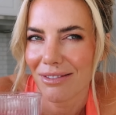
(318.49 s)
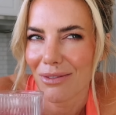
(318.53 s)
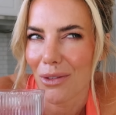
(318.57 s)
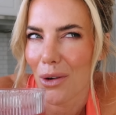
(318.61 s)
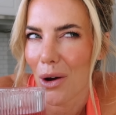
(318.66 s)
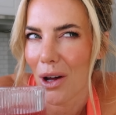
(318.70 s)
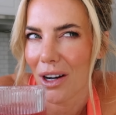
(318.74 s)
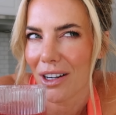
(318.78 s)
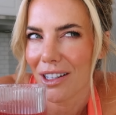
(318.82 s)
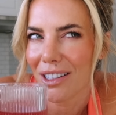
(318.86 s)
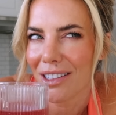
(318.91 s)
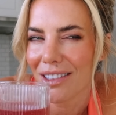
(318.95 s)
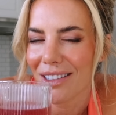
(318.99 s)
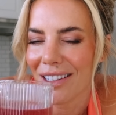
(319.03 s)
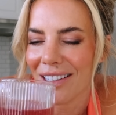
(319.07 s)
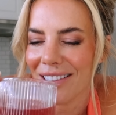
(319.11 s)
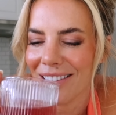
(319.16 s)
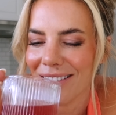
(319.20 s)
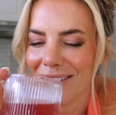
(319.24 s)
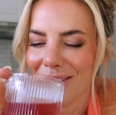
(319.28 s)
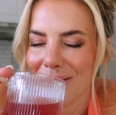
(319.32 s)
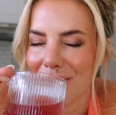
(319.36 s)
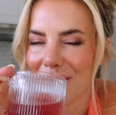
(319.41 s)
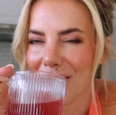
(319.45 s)
water,
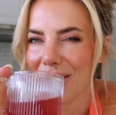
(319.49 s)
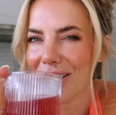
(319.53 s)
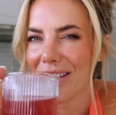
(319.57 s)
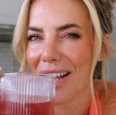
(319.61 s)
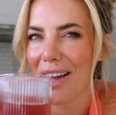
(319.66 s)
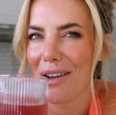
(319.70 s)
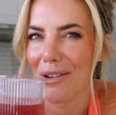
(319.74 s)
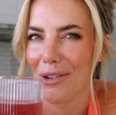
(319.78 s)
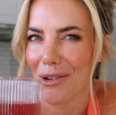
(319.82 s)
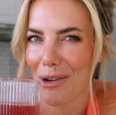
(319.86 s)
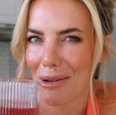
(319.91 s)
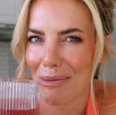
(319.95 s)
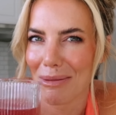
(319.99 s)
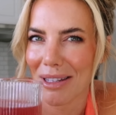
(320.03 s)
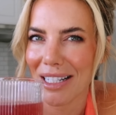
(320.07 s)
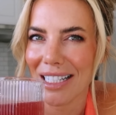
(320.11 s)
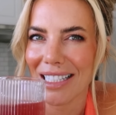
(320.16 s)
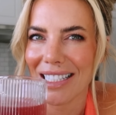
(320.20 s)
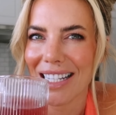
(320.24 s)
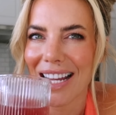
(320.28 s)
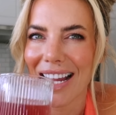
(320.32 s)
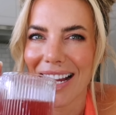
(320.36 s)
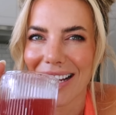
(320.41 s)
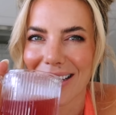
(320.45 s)
which is how it
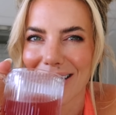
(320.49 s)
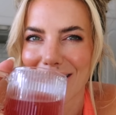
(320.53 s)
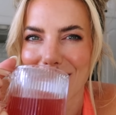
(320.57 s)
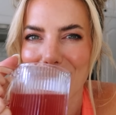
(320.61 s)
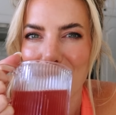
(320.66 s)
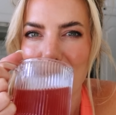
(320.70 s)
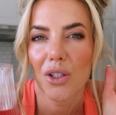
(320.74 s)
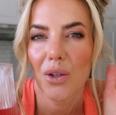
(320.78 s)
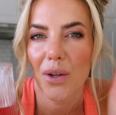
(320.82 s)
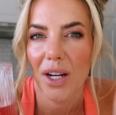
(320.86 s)
normally tastes.